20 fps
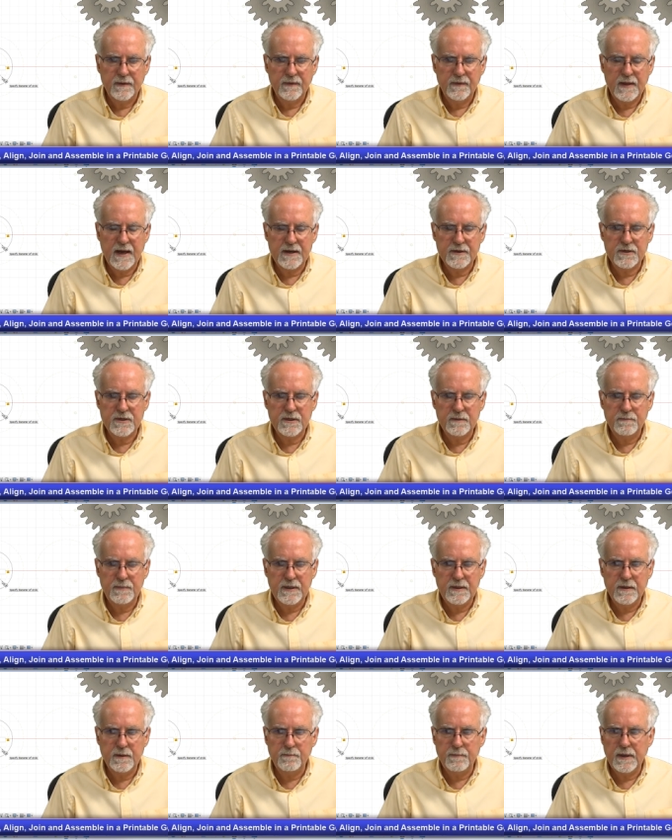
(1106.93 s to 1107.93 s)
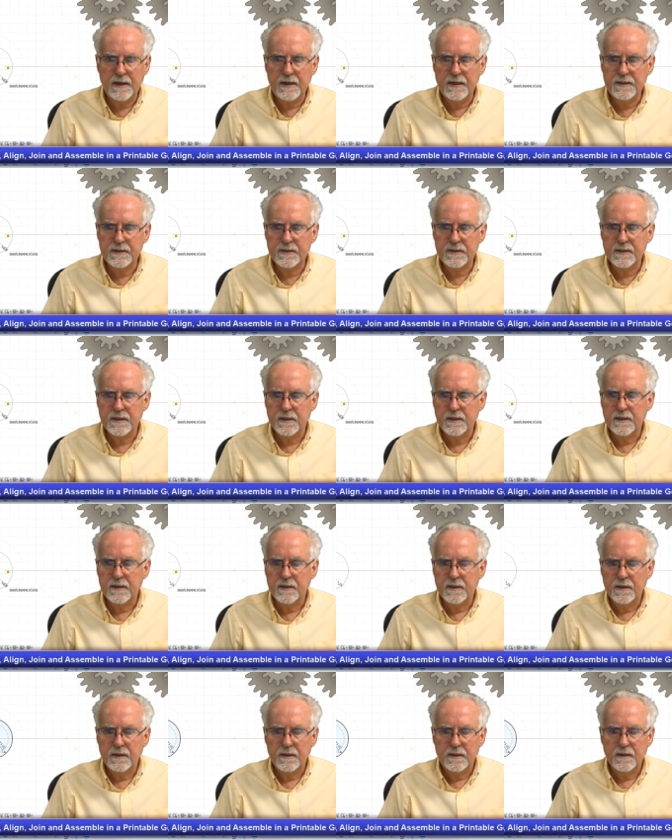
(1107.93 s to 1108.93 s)
That should be the base.
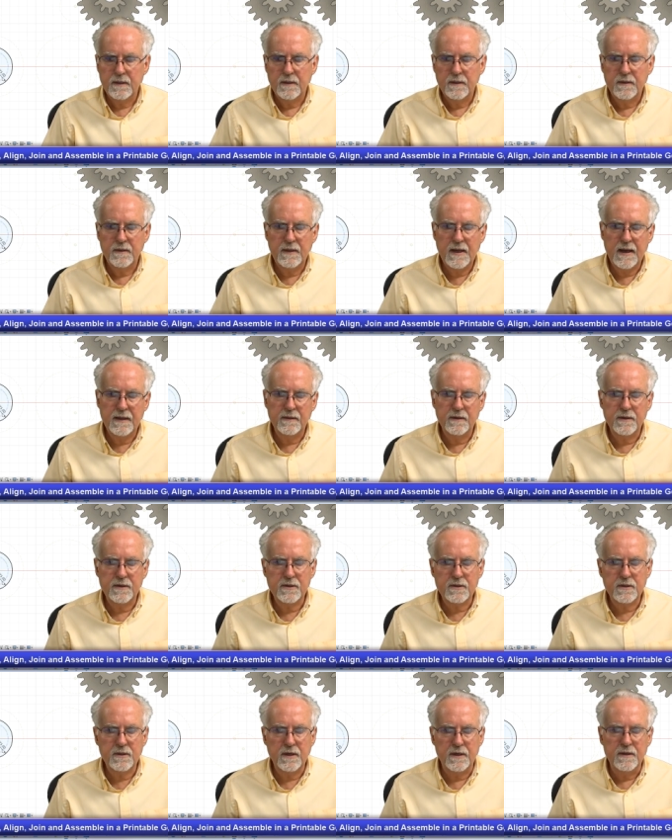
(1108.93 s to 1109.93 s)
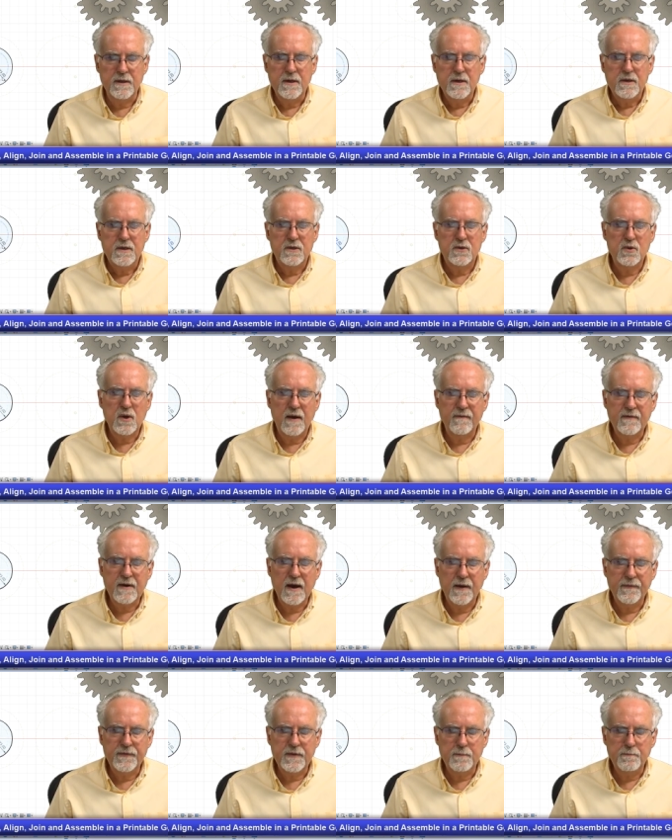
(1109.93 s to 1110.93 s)
That looks good. So I've
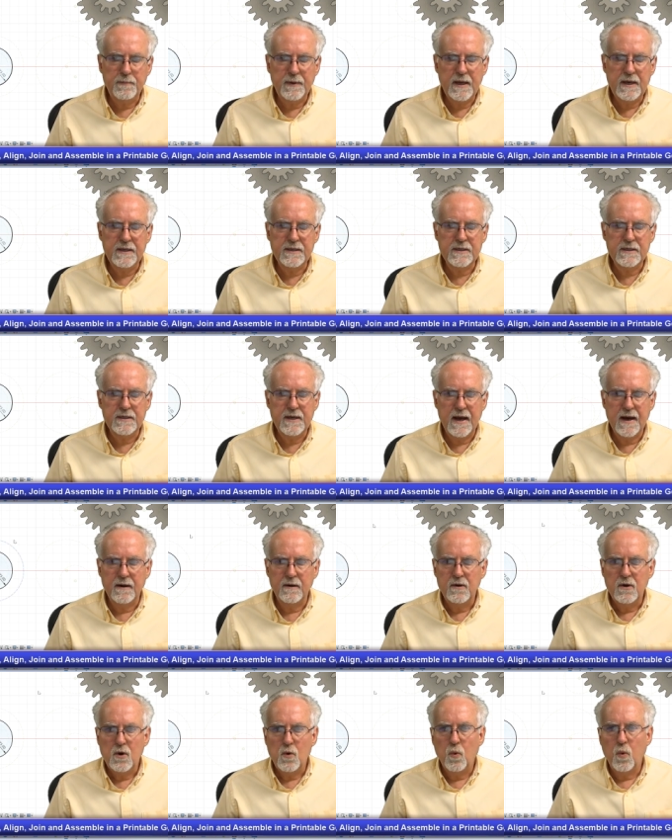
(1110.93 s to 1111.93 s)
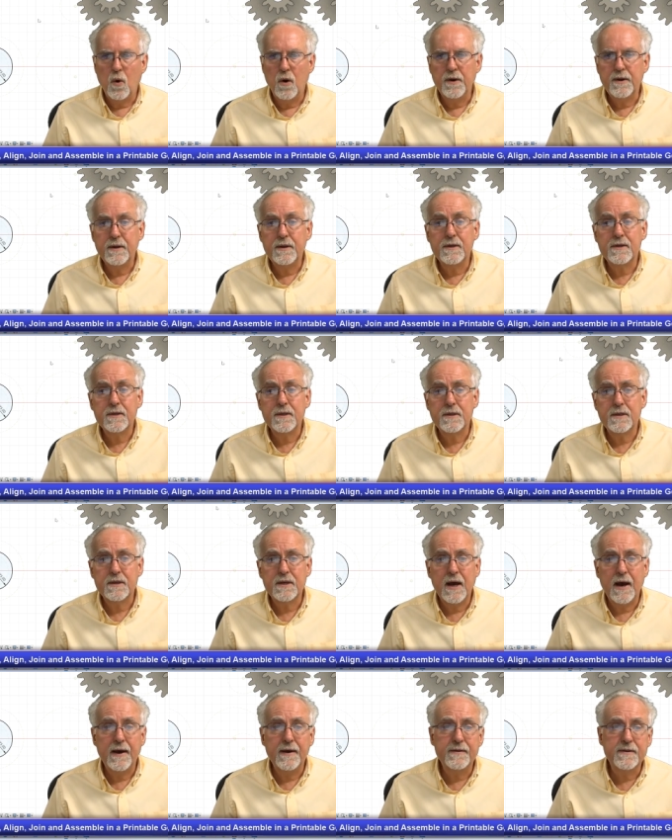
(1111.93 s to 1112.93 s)
got the base now. What is the
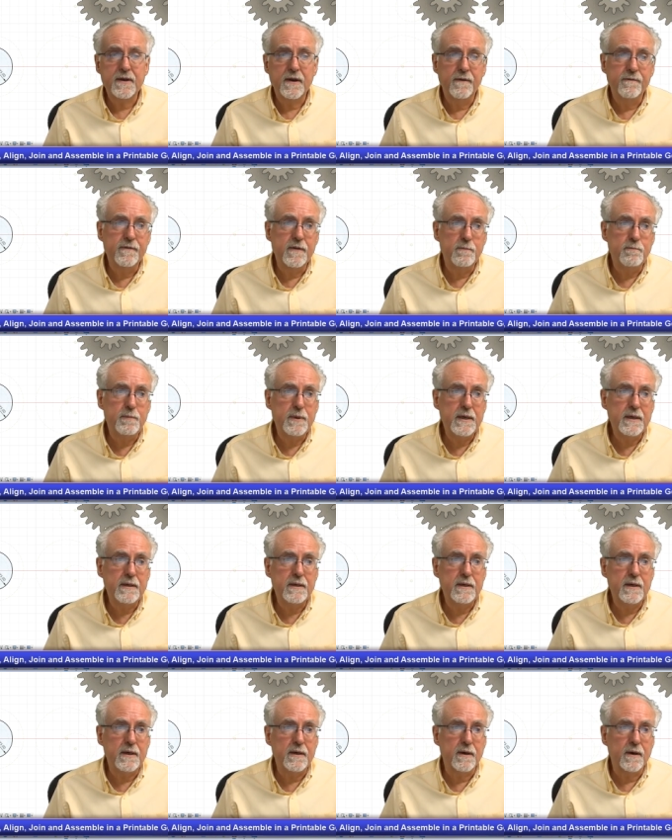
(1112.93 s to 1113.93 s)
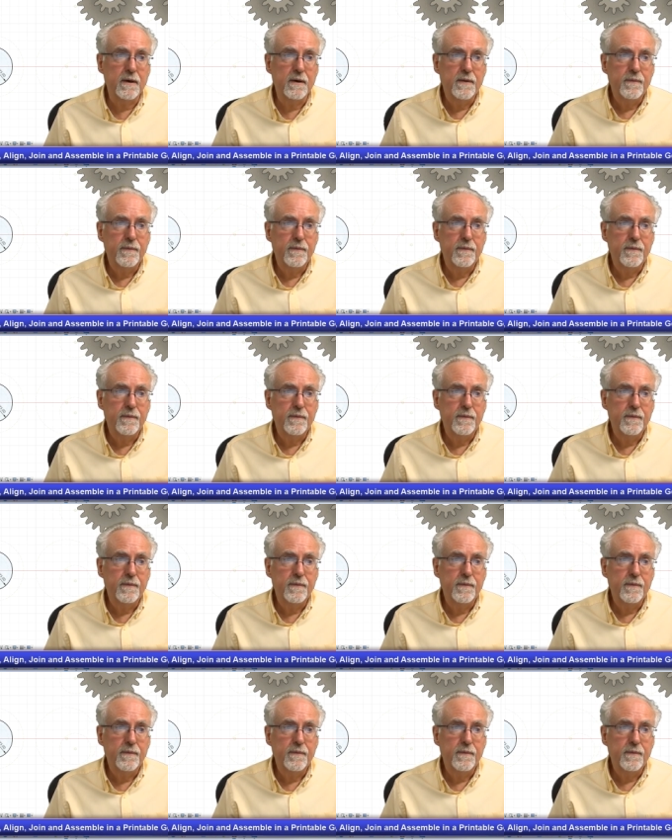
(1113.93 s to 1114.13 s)
size of the big gear?